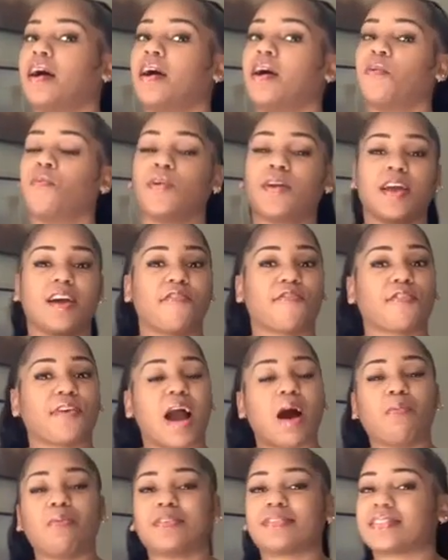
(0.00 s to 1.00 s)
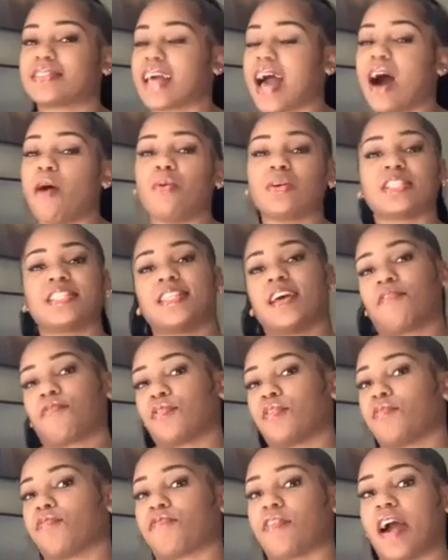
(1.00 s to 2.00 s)
whatever. I was I was never
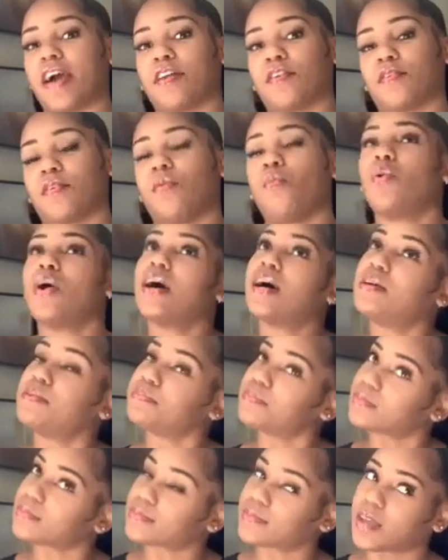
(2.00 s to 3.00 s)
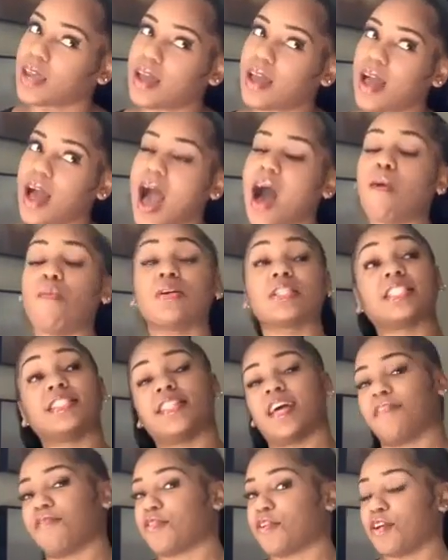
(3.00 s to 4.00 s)
a fighter. Well, I was
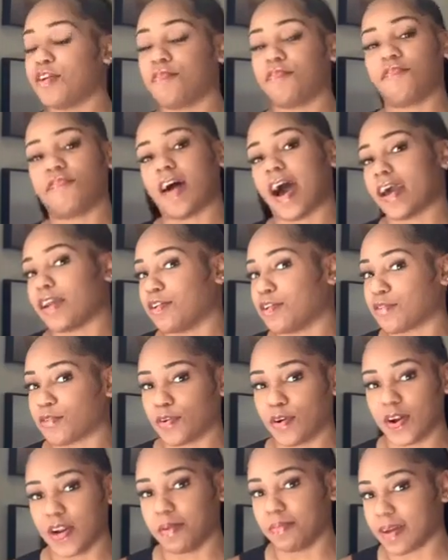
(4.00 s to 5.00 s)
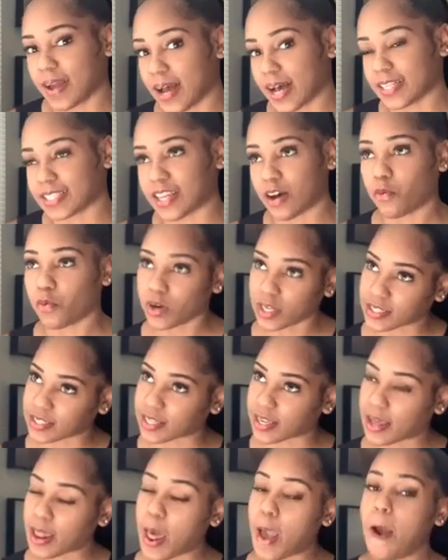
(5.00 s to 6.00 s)
never a fighter growing up, guys. I wasn't.
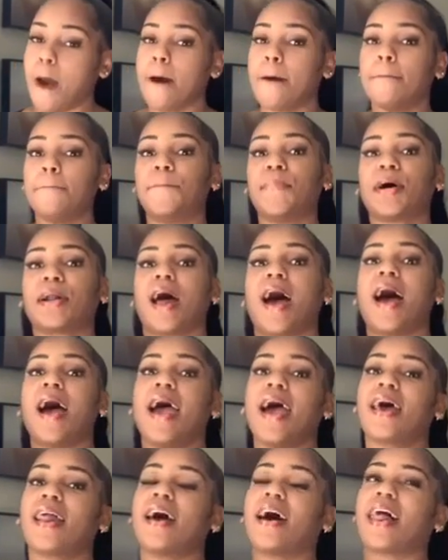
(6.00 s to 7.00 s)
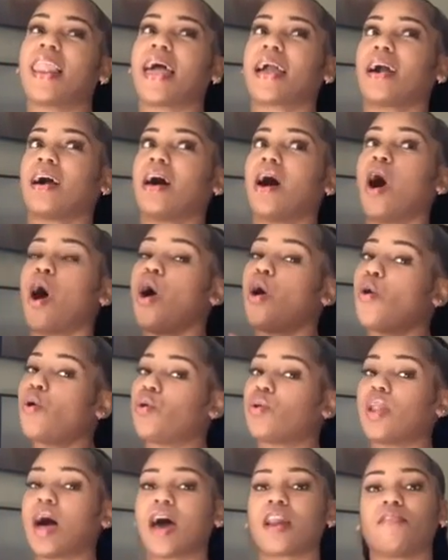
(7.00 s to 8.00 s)
But I had like a whole
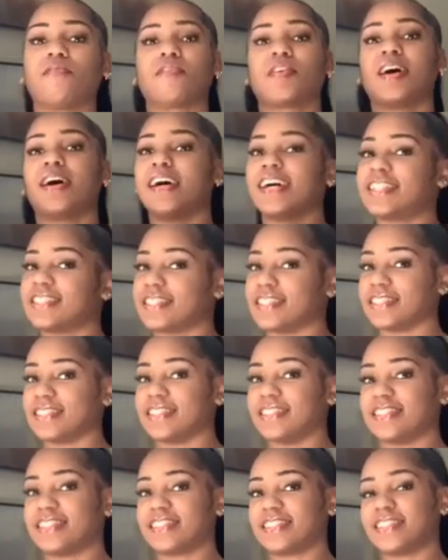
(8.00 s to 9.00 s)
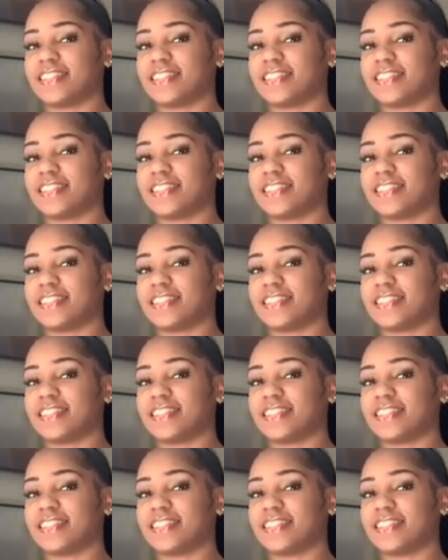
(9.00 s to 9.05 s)
lot of cousins